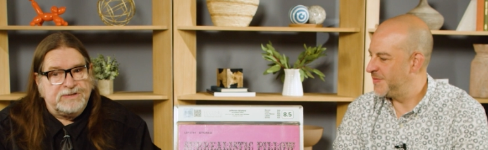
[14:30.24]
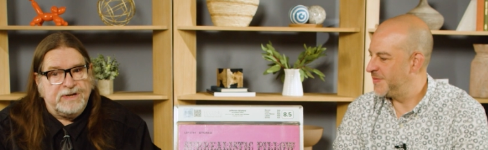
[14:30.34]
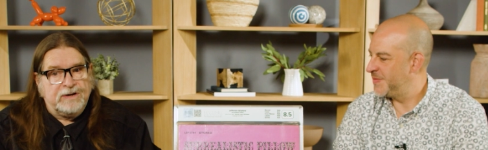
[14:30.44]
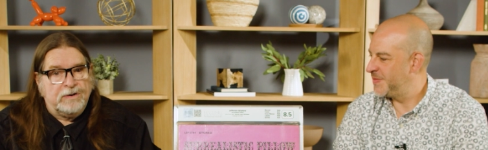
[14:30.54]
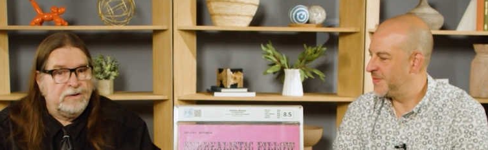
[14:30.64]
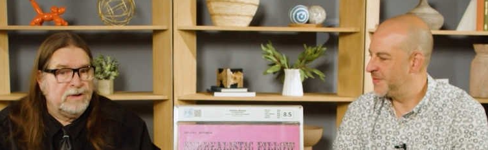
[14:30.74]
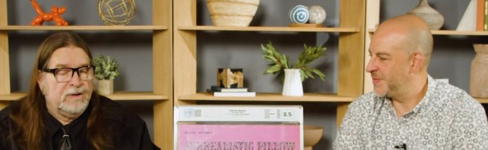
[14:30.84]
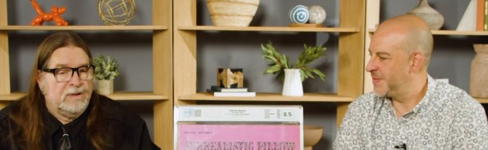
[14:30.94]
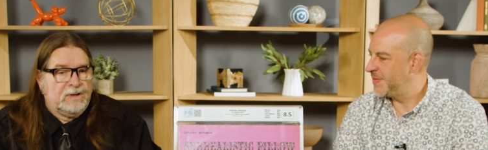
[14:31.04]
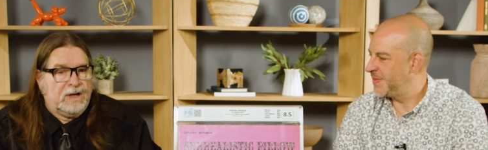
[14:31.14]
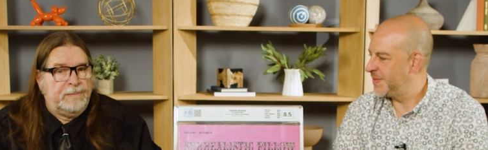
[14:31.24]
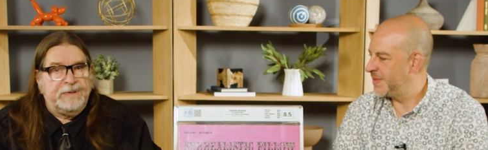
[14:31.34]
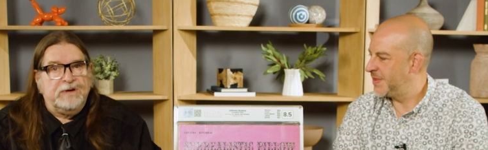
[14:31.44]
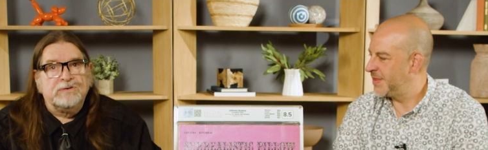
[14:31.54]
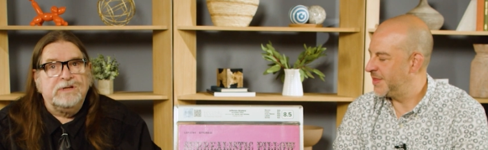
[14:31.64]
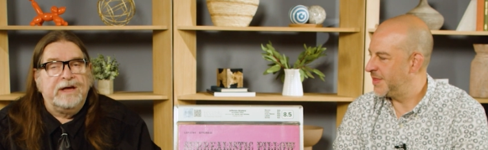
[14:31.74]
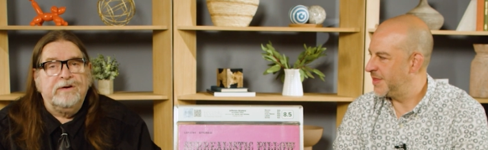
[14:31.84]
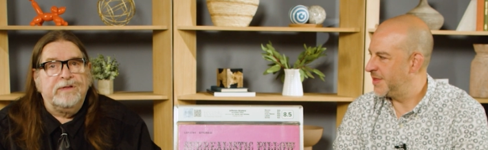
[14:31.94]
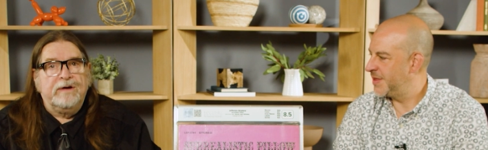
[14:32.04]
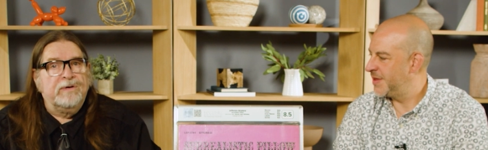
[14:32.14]
Speaker 1: sticker couple of years later,
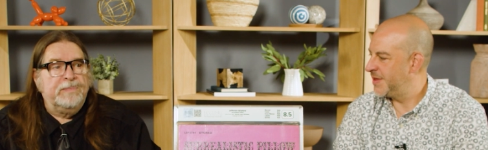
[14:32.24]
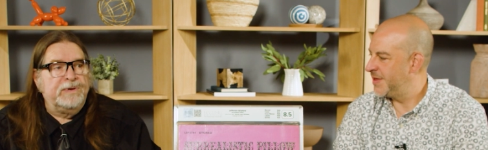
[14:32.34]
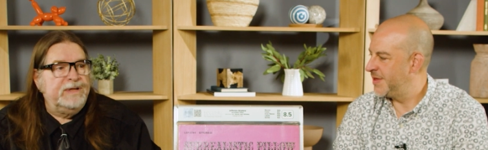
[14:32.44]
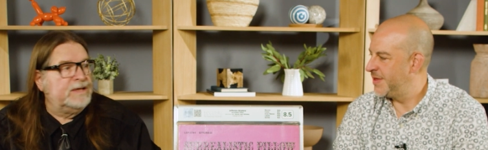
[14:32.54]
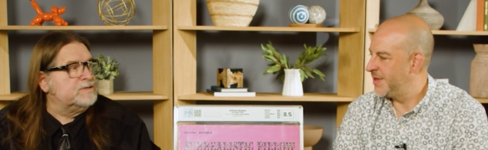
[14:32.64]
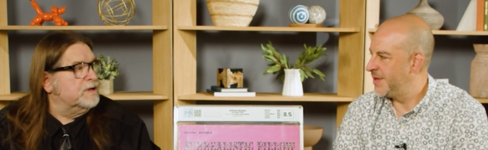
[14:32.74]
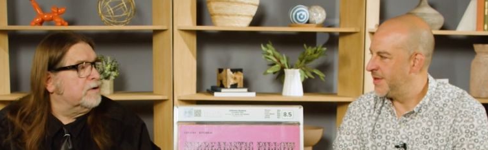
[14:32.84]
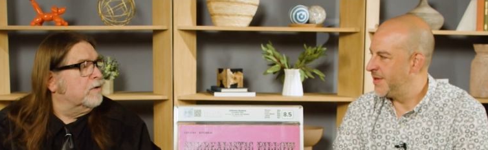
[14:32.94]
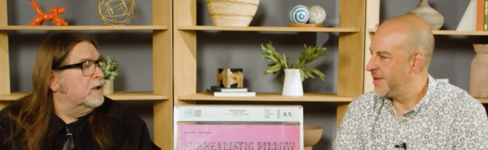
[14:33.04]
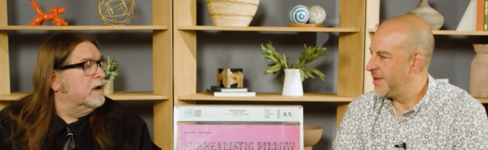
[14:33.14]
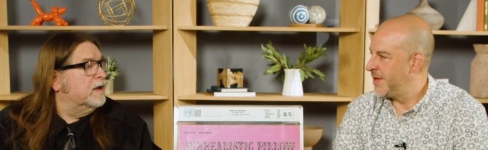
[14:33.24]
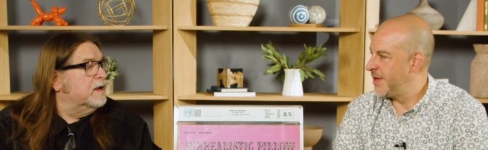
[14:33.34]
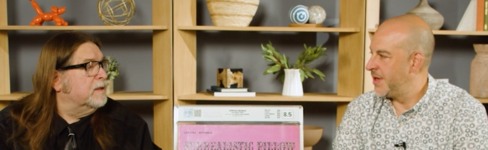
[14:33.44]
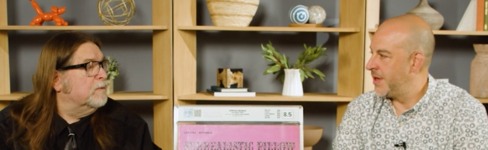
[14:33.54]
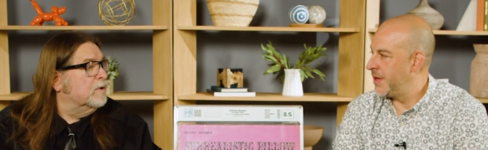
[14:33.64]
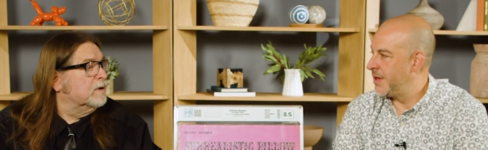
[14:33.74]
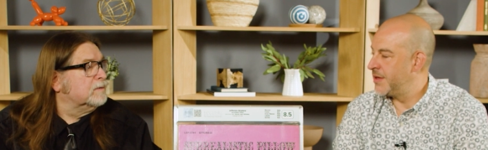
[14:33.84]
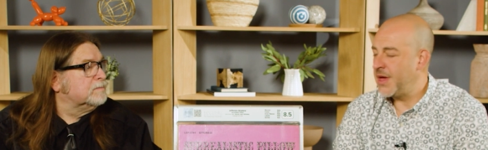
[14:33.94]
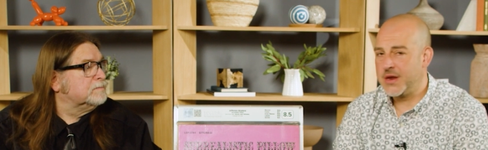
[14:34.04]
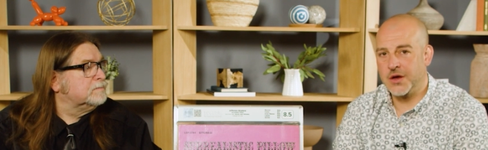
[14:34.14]
they weren't putting that sticker on it anymore.
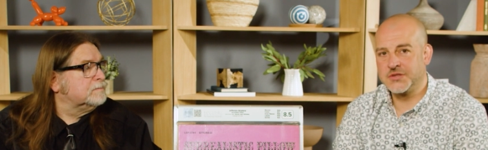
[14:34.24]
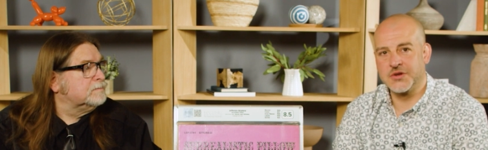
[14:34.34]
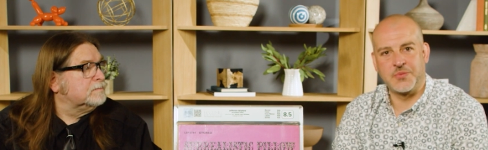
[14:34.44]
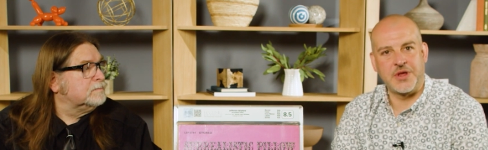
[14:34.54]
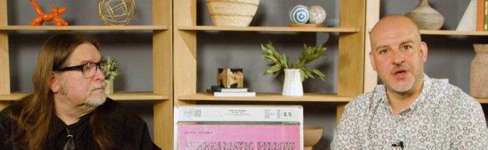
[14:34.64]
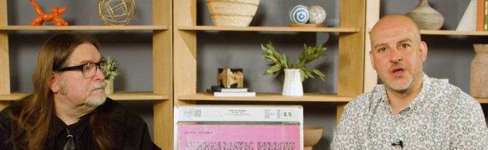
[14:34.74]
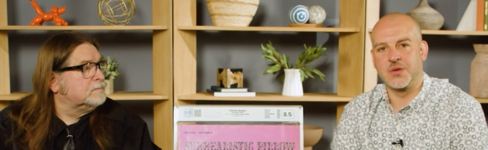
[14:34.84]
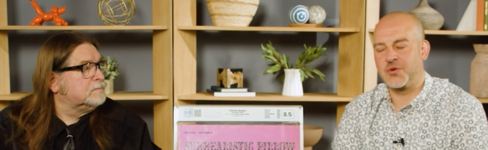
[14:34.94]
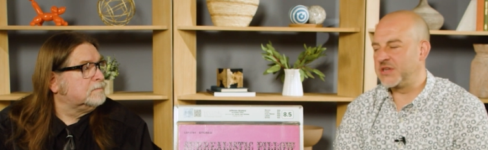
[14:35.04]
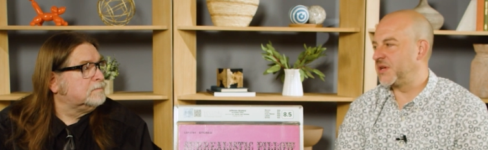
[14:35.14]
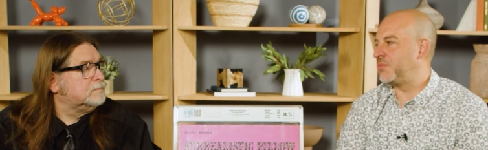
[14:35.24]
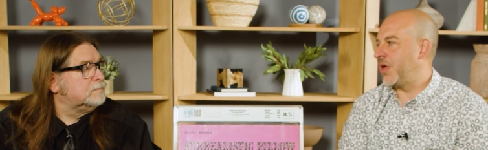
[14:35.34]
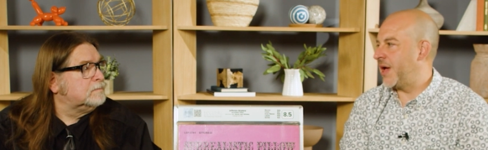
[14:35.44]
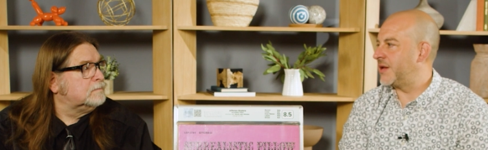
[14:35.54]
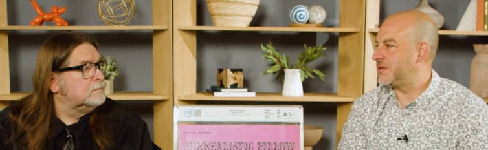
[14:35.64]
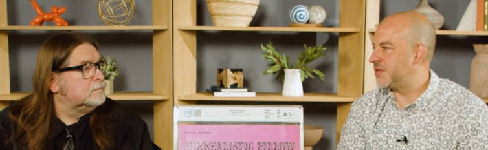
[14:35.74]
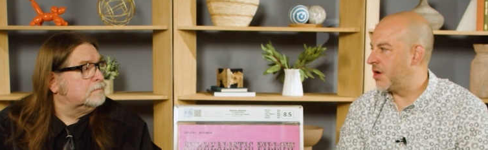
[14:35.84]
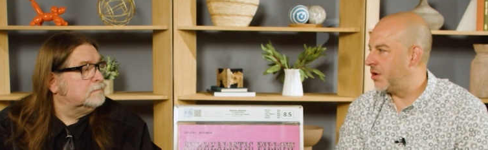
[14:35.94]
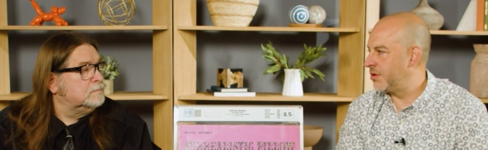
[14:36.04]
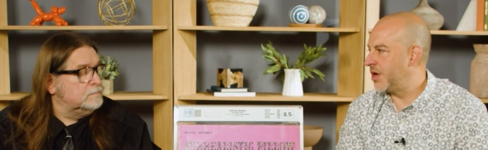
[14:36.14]
Speaker 2: Yeah, and also depending on the pressing plant.
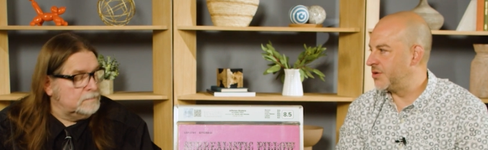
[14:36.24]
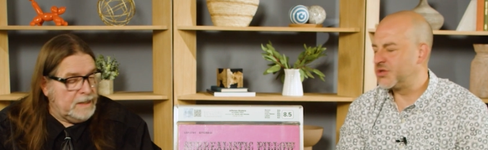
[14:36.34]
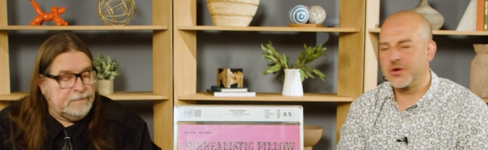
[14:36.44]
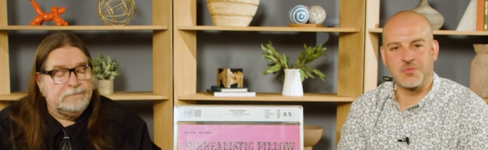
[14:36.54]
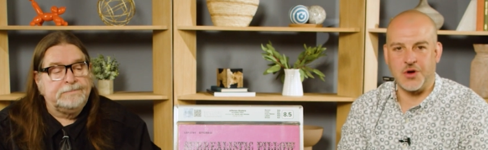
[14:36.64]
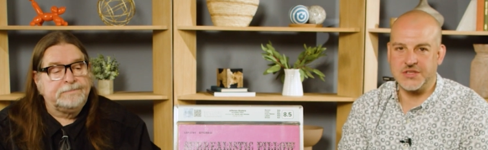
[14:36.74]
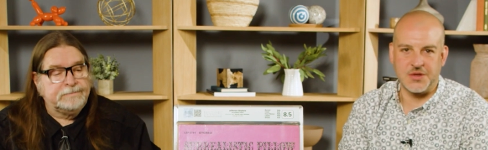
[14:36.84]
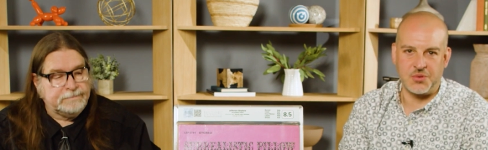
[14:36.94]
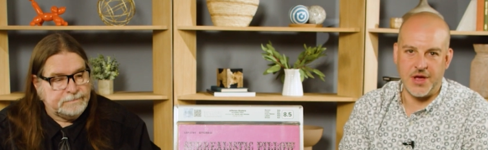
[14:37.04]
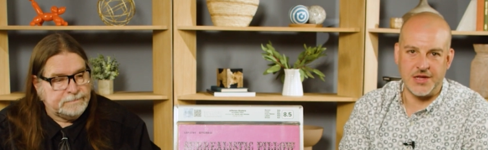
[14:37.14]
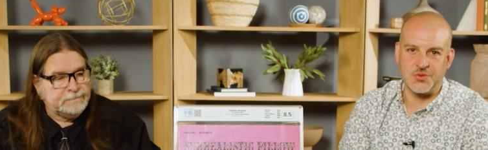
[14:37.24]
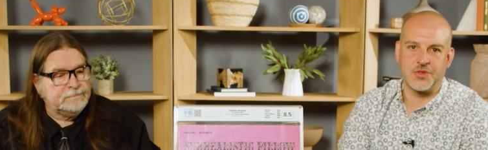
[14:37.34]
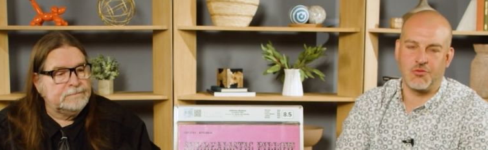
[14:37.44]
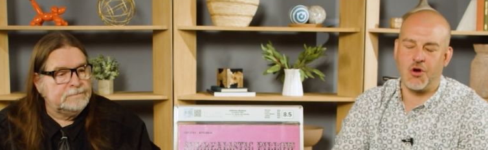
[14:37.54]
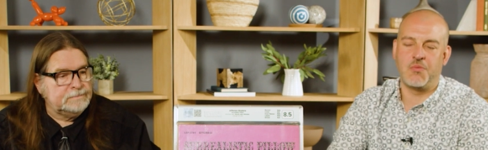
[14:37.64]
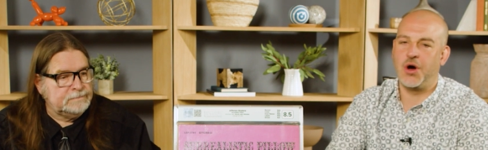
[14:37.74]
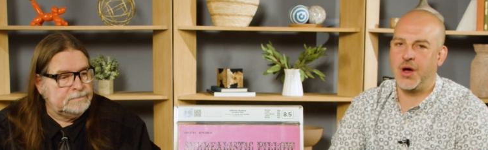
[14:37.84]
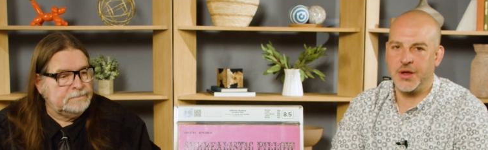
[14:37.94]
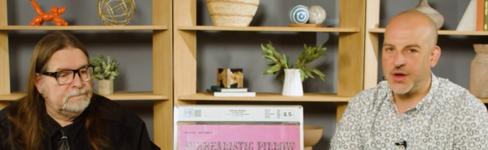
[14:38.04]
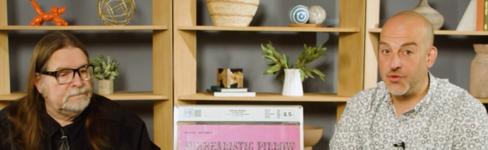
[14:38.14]
So you know, certain yeah. pressing plants would throw them
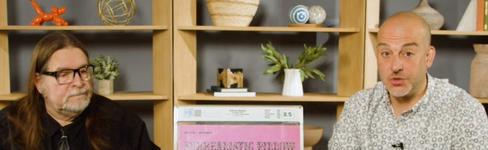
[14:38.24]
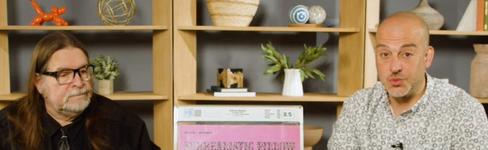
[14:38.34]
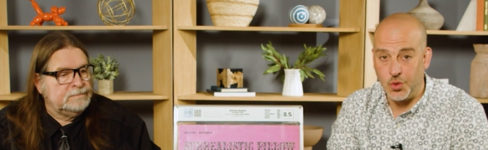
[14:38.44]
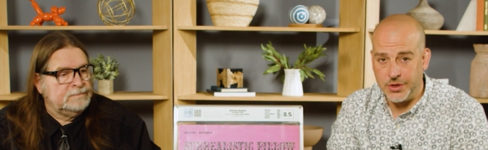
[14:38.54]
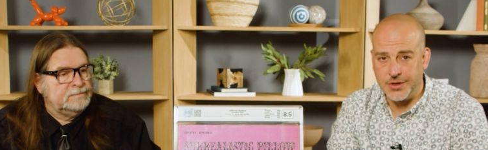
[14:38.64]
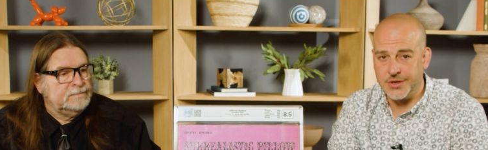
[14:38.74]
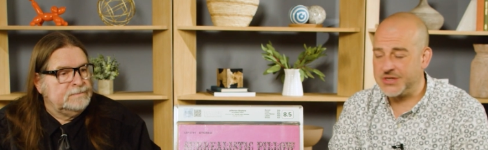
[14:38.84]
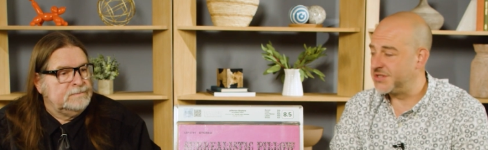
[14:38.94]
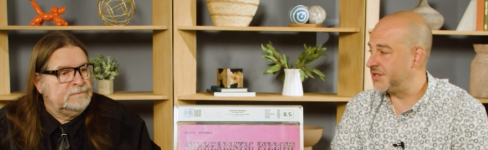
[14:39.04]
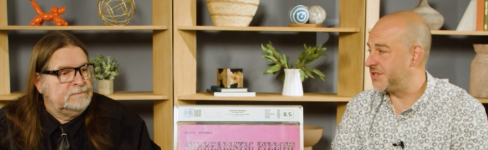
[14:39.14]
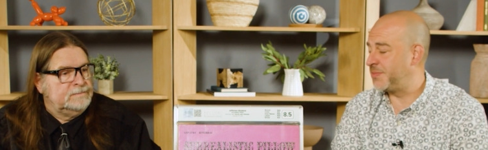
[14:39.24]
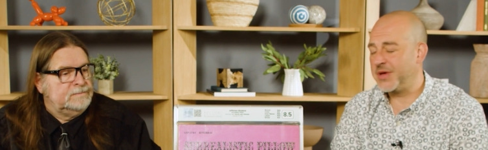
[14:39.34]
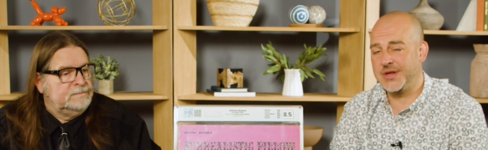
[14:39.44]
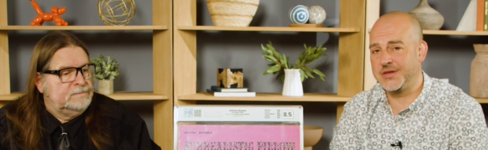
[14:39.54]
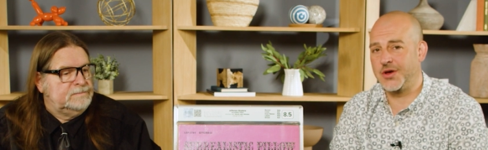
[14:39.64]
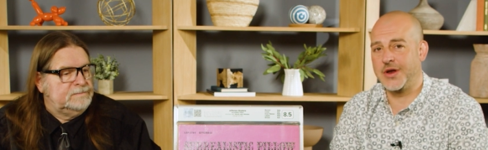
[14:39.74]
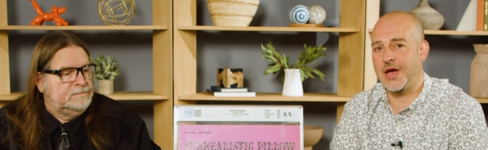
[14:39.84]
on, others wouldn't. It just depends on